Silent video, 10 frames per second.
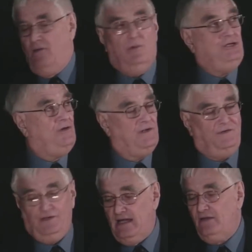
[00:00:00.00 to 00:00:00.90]
what you can
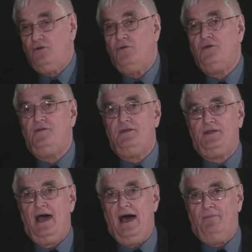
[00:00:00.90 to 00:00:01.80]
see towards the
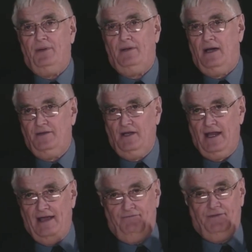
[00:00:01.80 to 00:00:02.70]
top on the
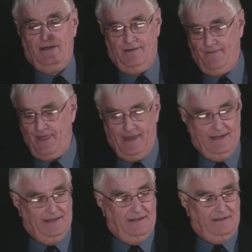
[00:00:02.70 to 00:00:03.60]
left
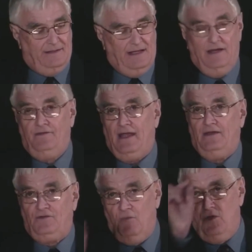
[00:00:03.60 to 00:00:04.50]
is a
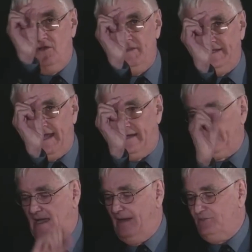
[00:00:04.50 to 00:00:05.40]
small
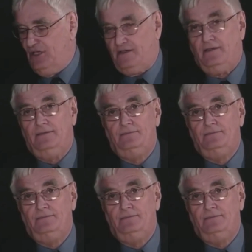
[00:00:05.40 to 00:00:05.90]
metallic object.